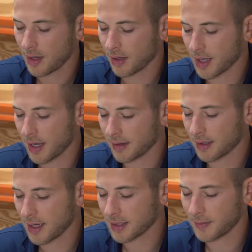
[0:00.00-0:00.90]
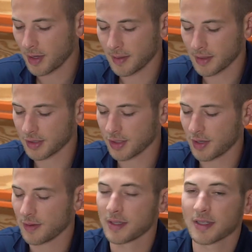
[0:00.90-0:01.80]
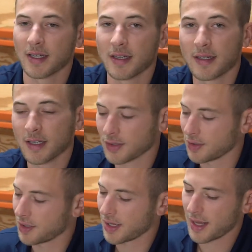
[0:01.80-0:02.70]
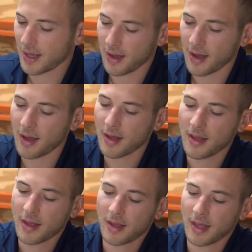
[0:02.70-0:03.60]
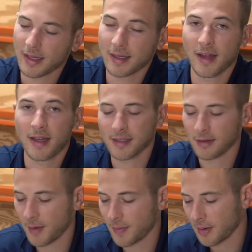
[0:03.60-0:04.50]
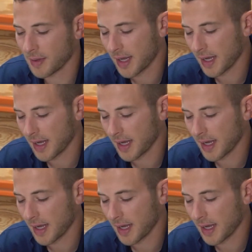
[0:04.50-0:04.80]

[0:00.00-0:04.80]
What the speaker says: Okay, the next bulb I'm going to show you is an additional incandescent light bulb.